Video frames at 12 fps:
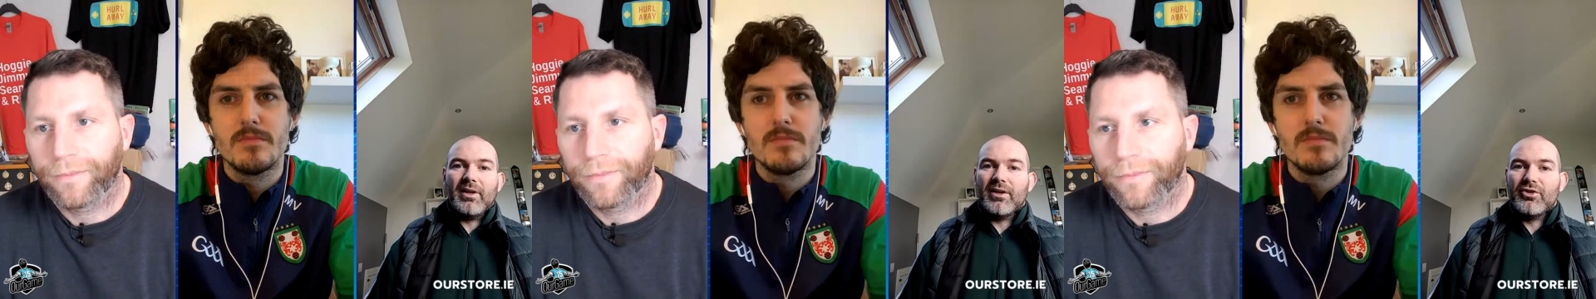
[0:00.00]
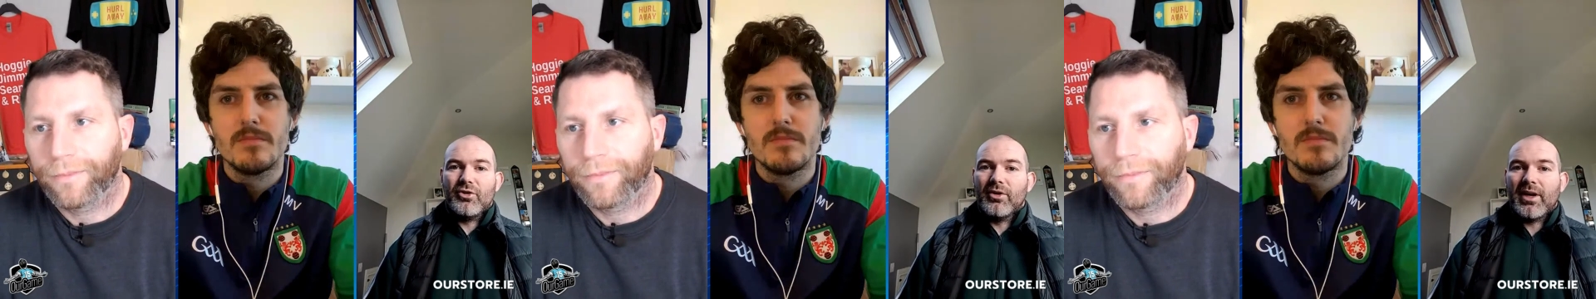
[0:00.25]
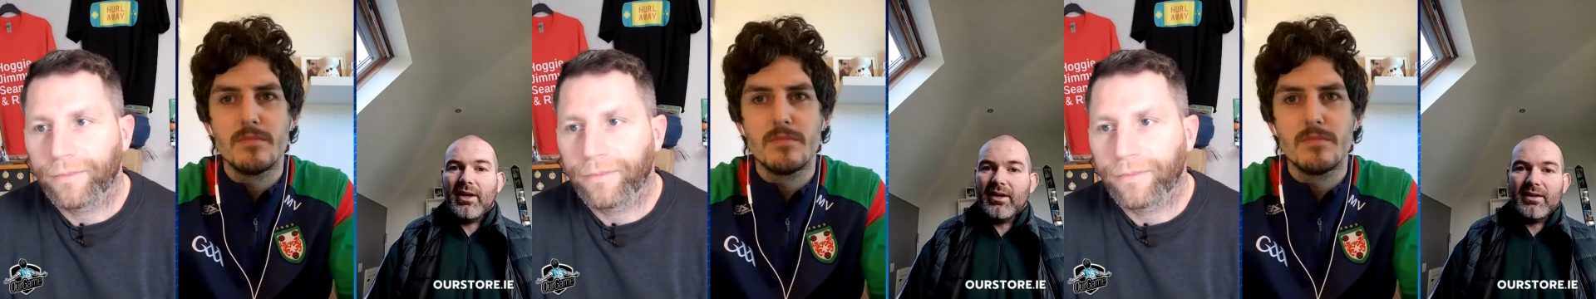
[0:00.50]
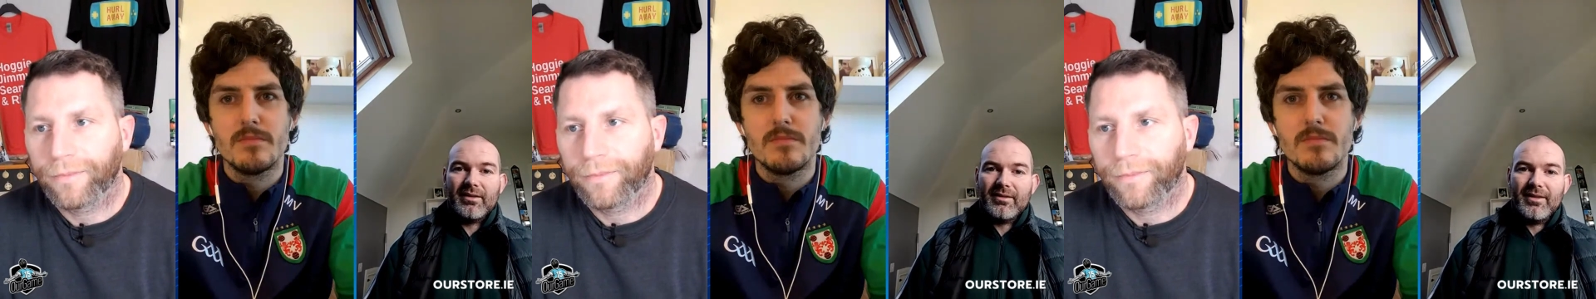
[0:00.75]
Speaker 1: like Joe
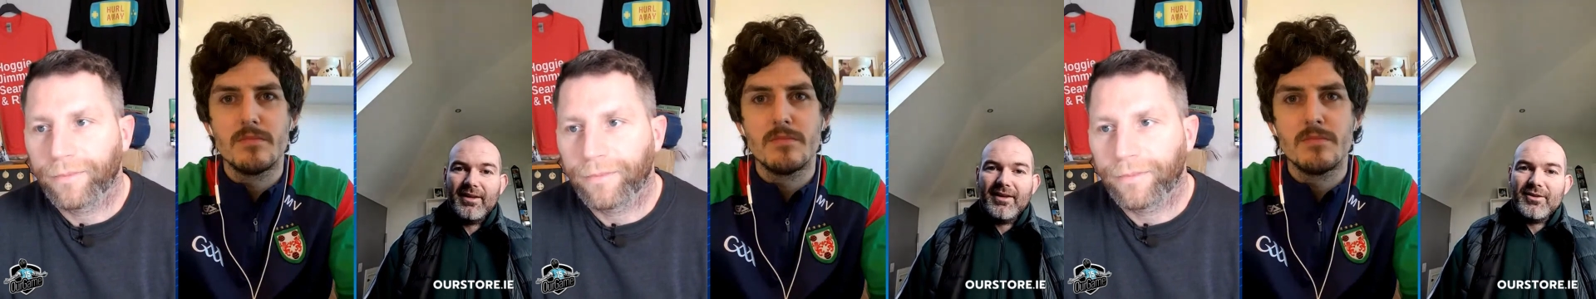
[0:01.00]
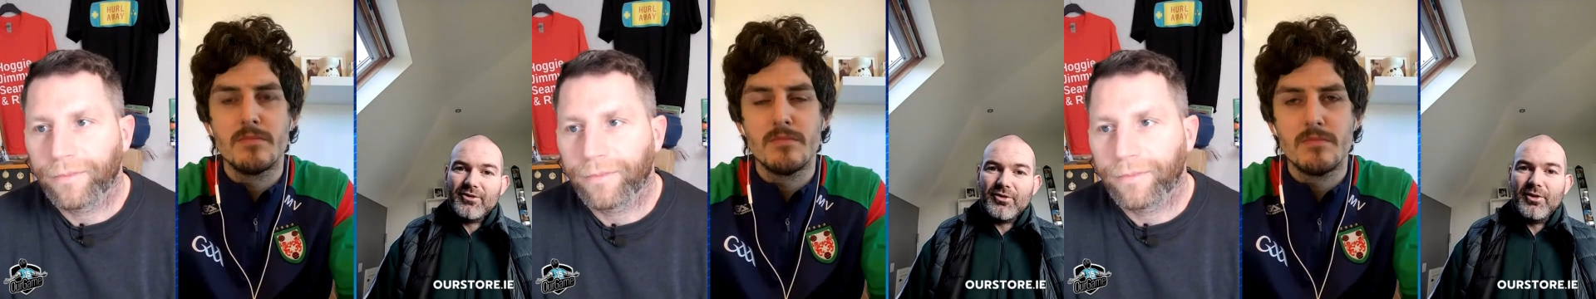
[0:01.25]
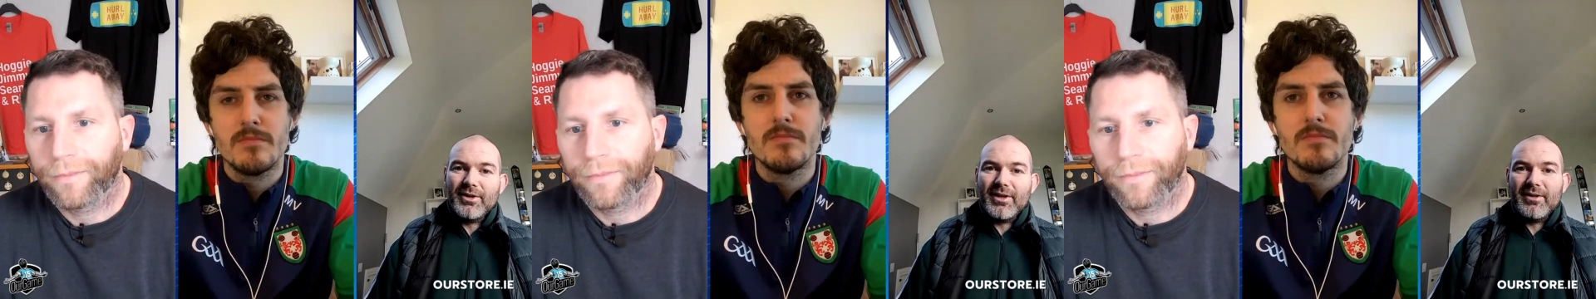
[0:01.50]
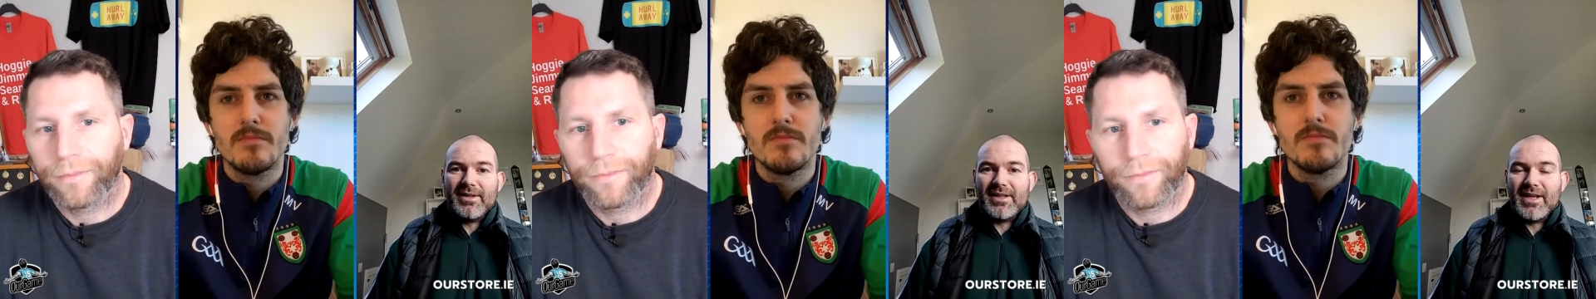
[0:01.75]
Canning, you know
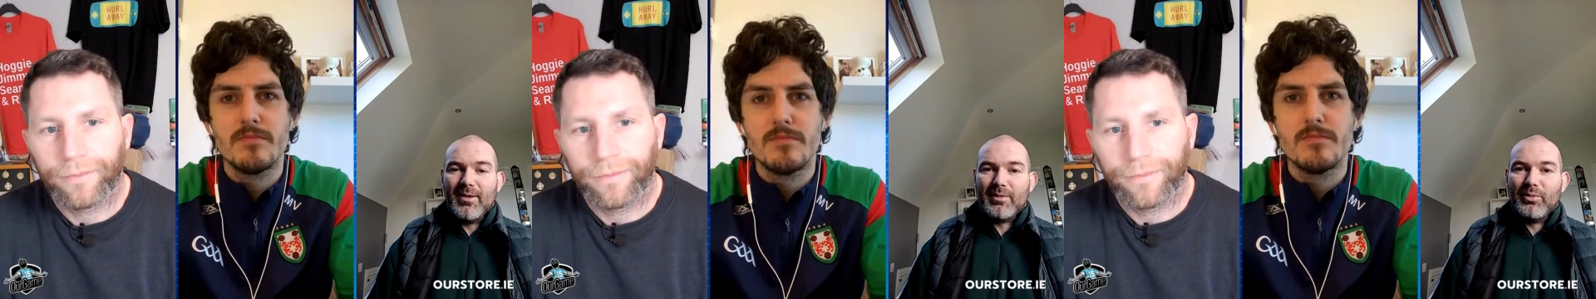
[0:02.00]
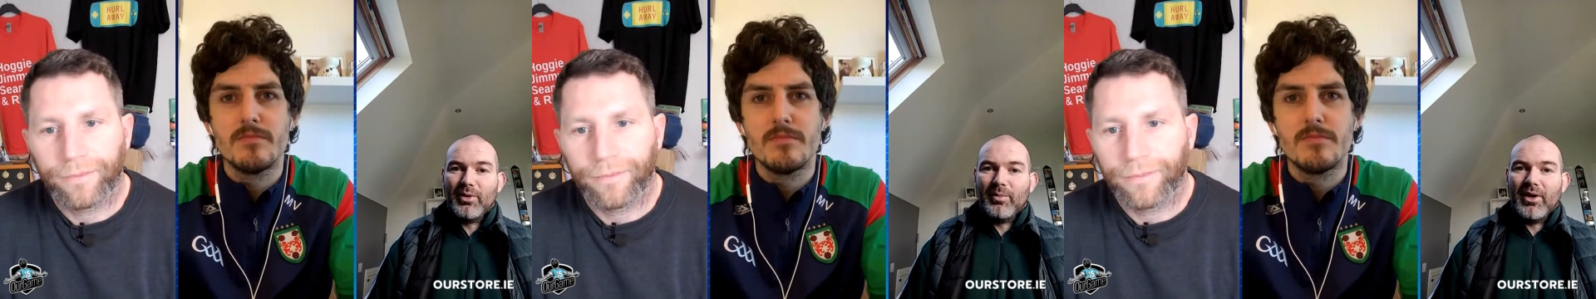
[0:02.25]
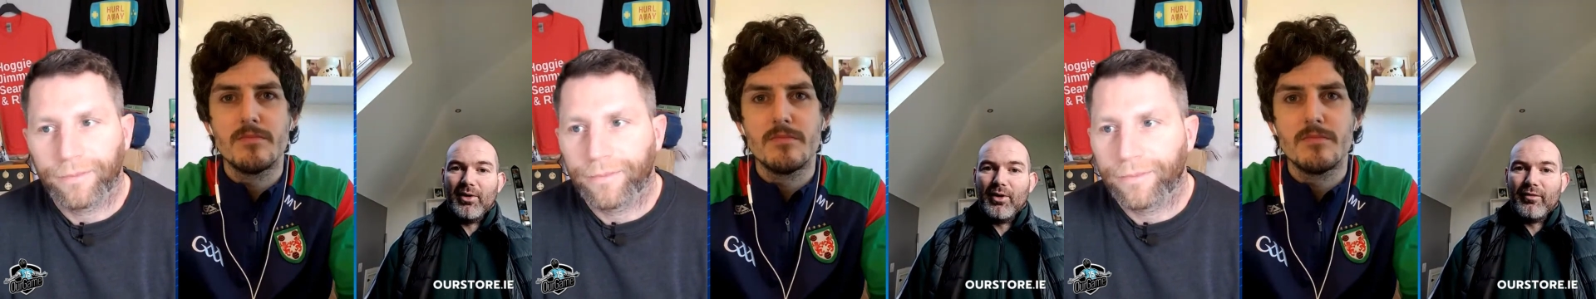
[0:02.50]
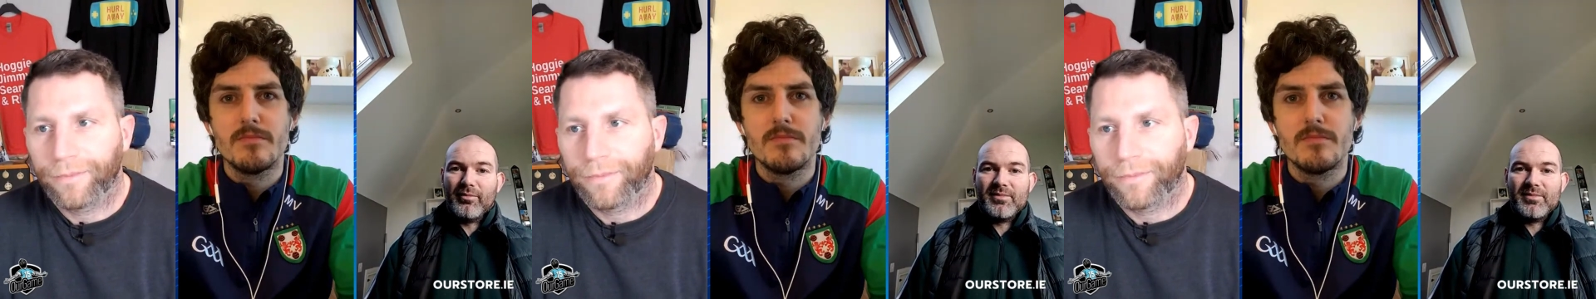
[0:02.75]
that, that's able to put a ball over from